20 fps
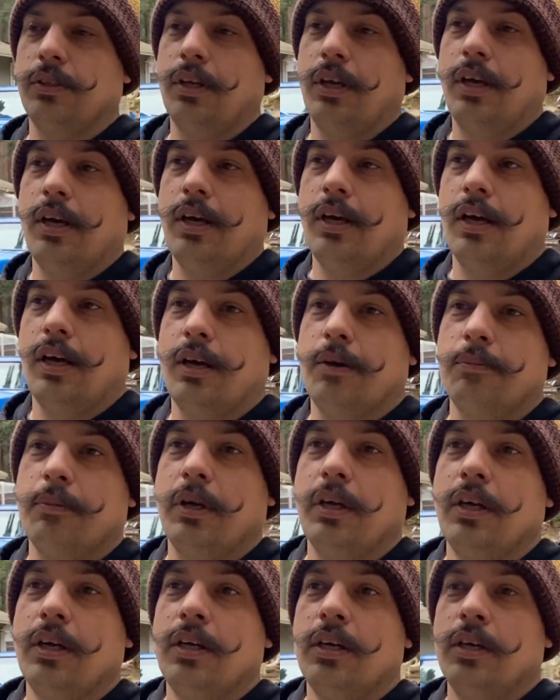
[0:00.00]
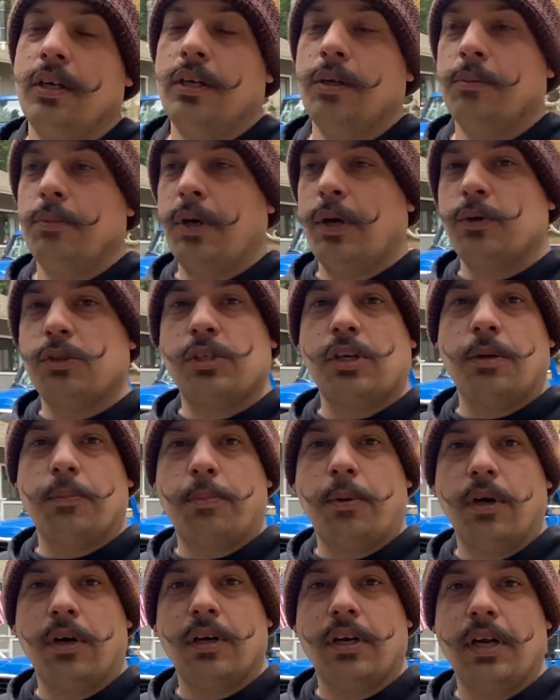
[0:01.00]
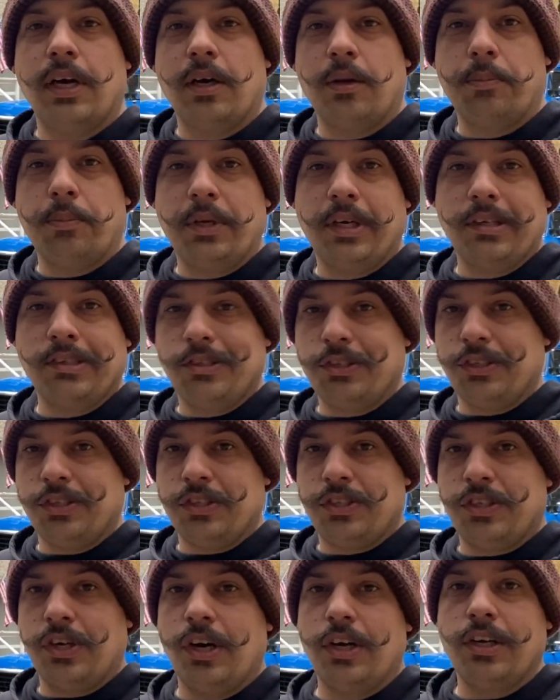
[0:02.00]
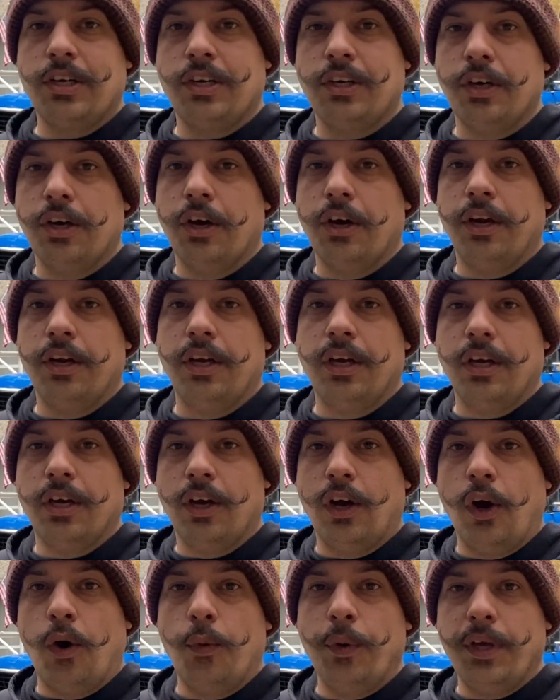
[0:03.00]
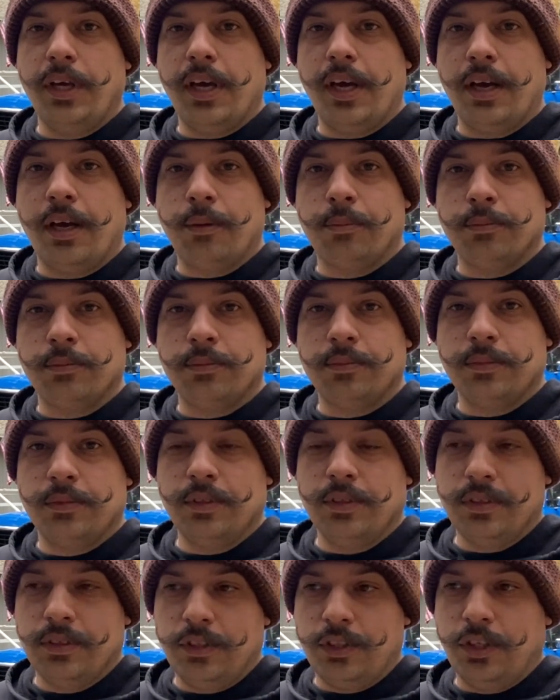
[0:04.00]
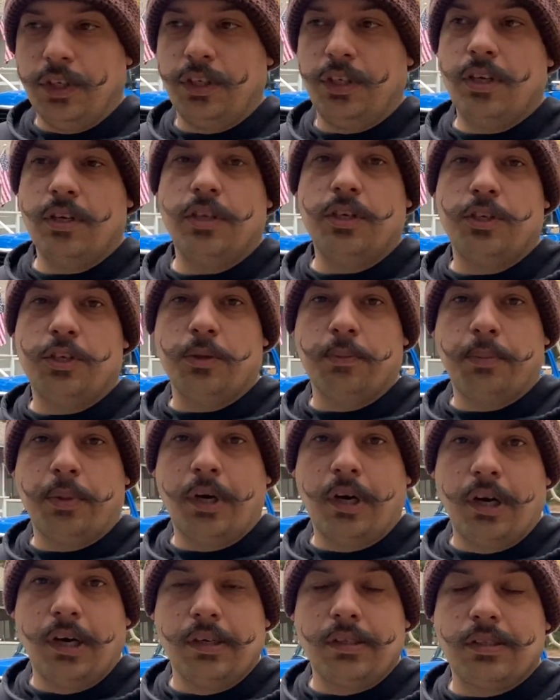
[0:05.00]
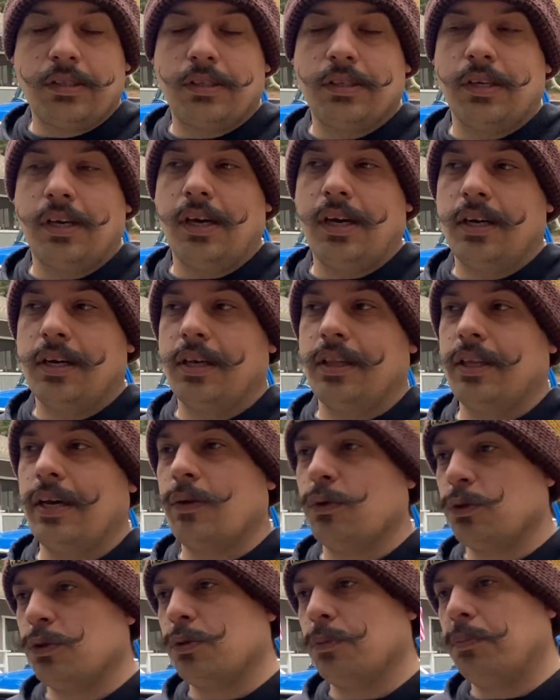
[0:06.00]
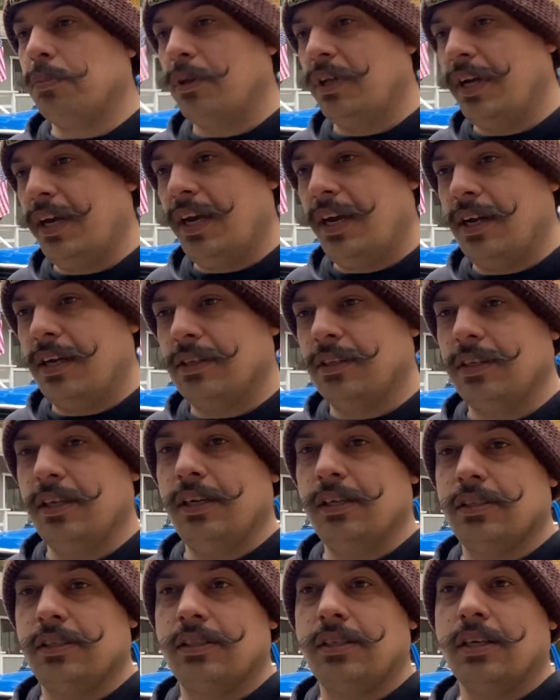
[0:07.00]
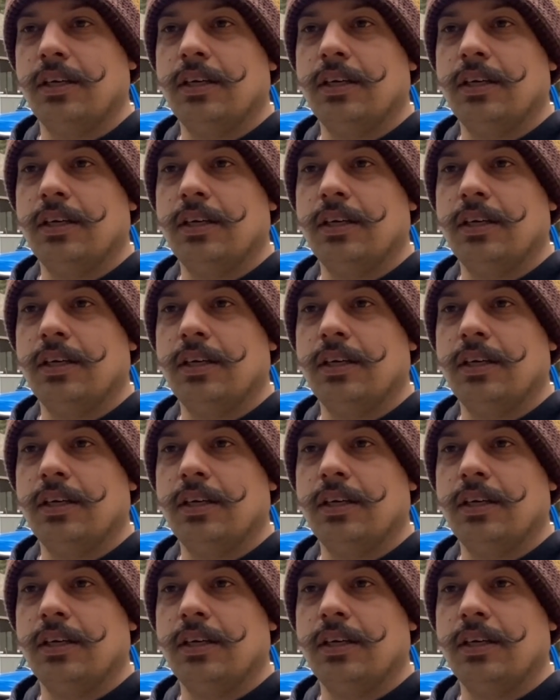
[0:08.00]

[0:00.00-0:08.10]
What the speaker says: But I was going to part it out because there's a ton of good OEM, good condition parts on it. That was the plan, at least.